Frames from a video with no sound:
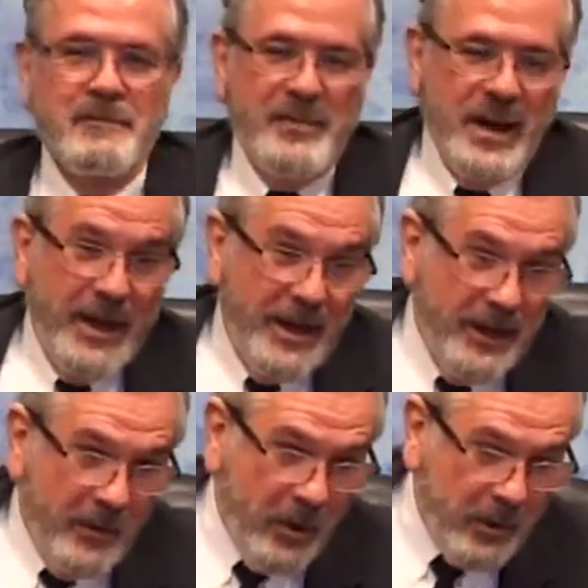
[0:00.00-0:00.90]

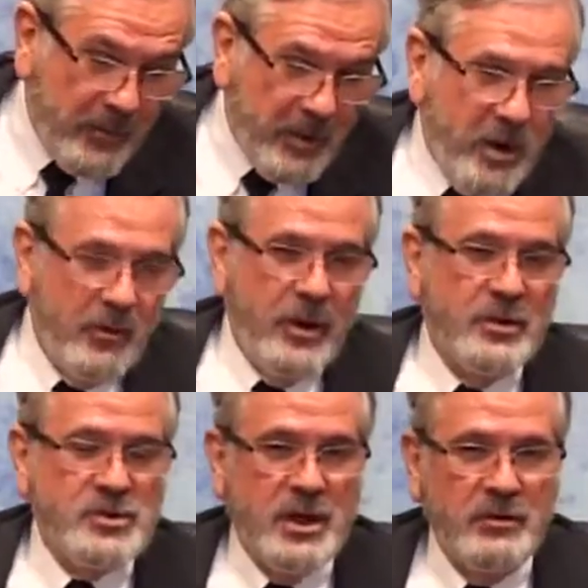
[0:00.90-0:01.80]
By Aubrey Harwell
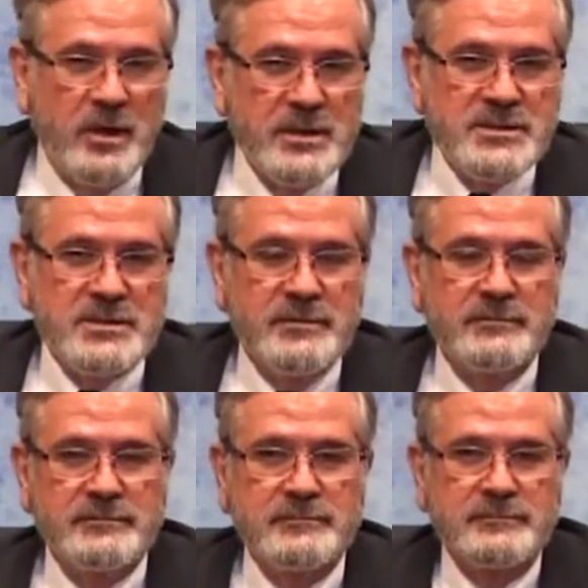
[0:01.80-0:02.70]
and John Ross.
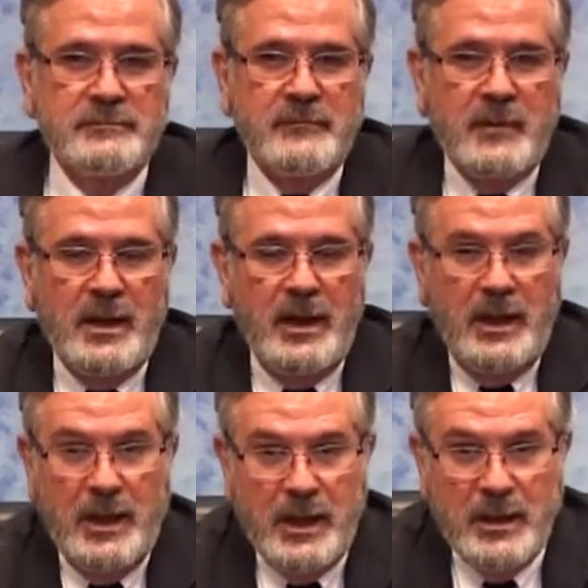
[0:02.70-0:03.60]

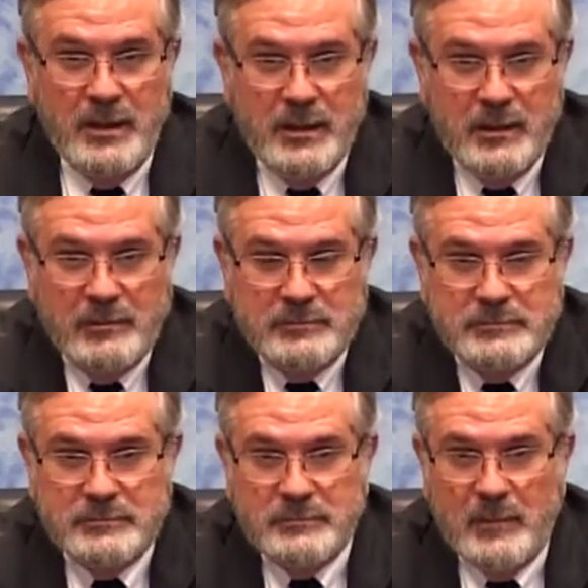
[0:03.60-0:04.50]
And
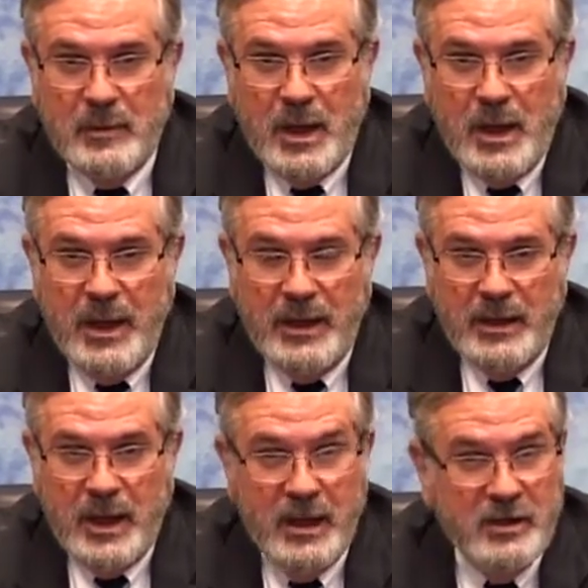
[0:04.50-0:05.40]

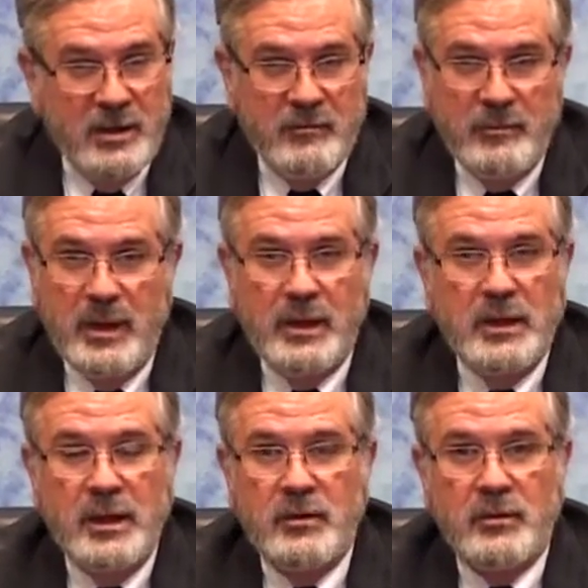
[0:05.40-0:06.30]
I had never met
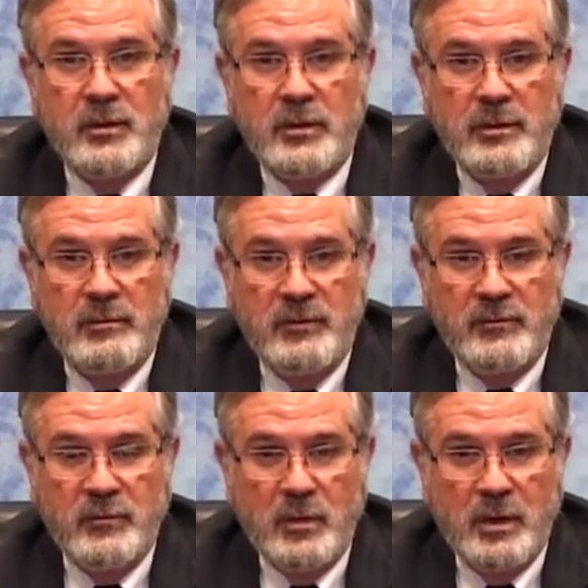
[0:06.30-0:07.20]
either of them
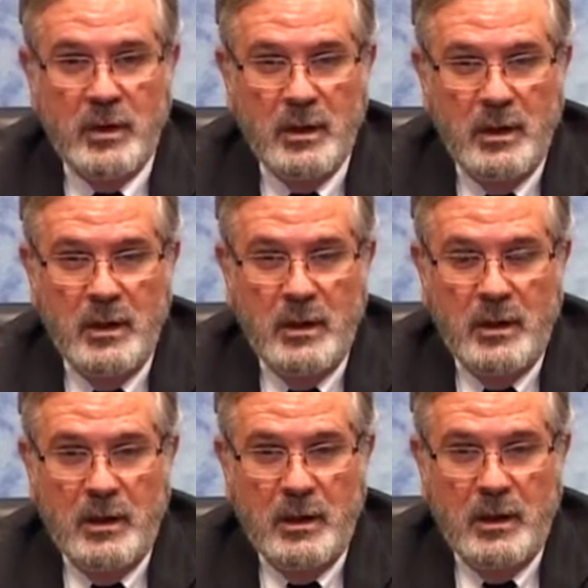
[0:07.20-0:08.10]
before.
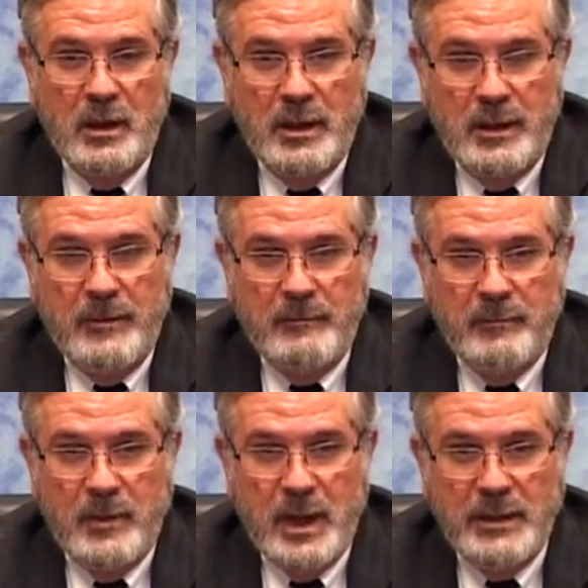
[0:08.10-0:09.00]

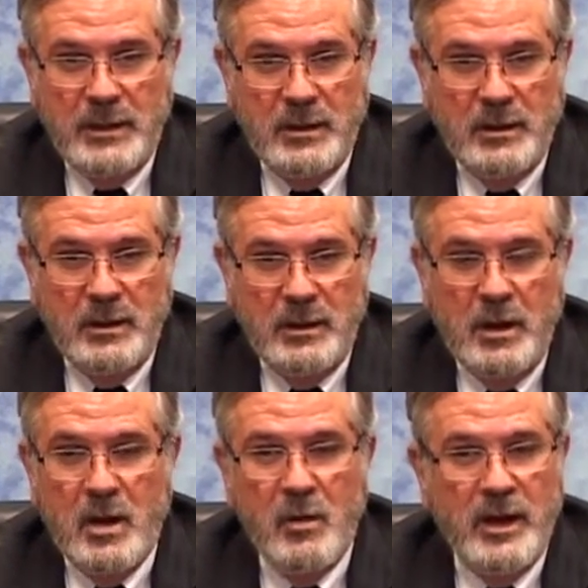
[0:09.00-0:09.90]
I didn't
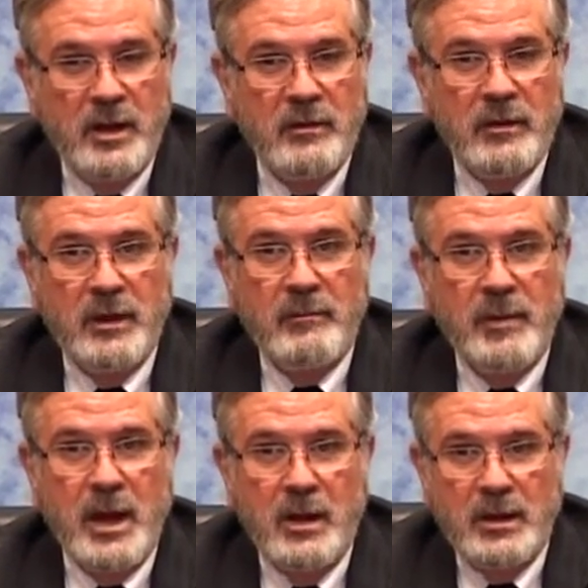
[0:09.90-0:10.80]
know anything
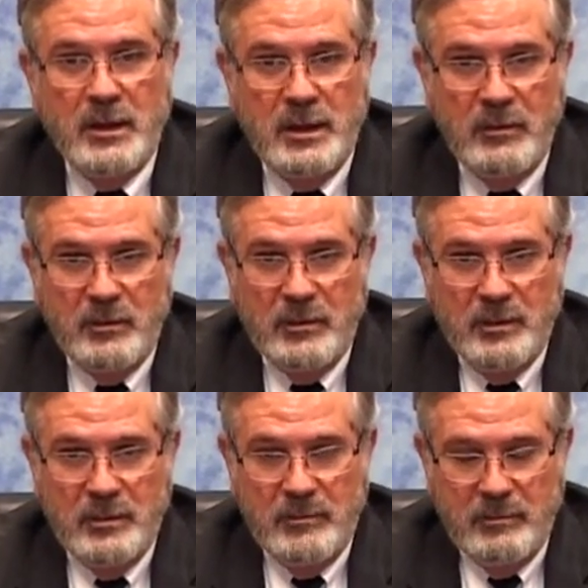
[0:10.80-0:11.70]
about either of
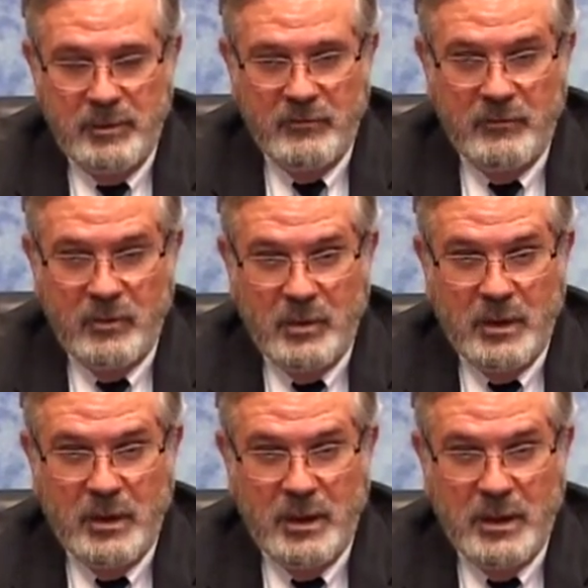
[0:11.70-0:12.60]
them
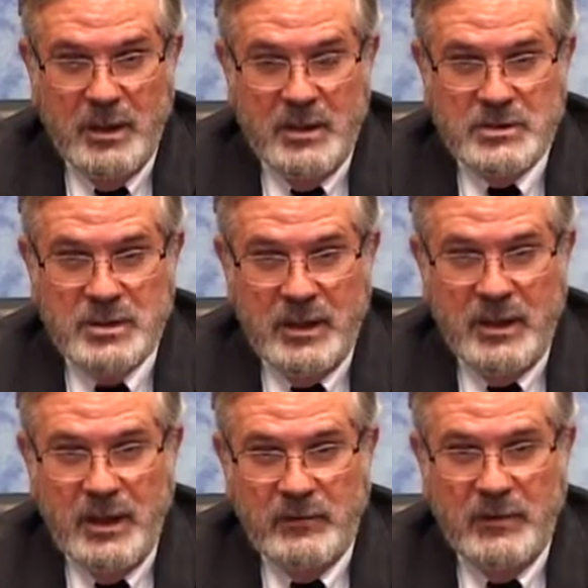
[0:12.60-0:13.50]
before. So I
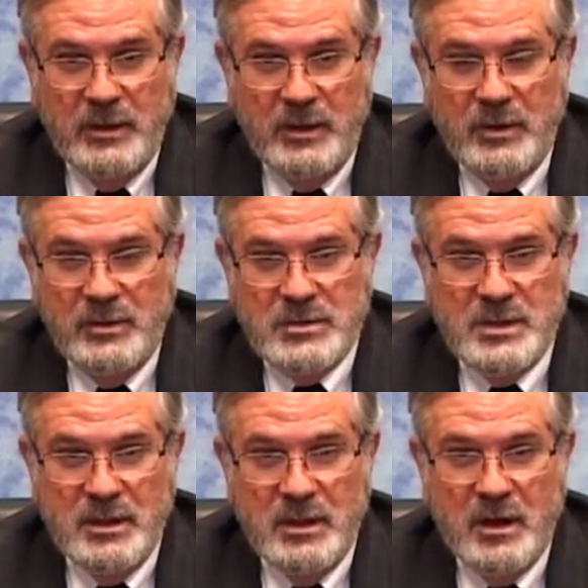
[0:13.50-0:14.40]
get there
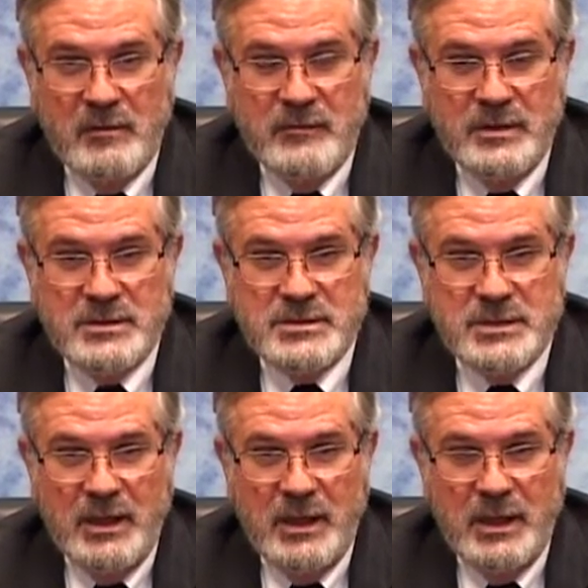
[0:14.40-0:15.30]
to the office
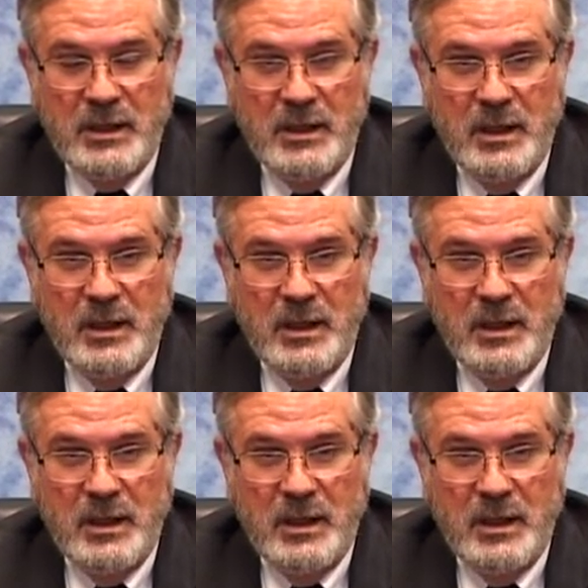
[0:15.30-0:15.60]
and...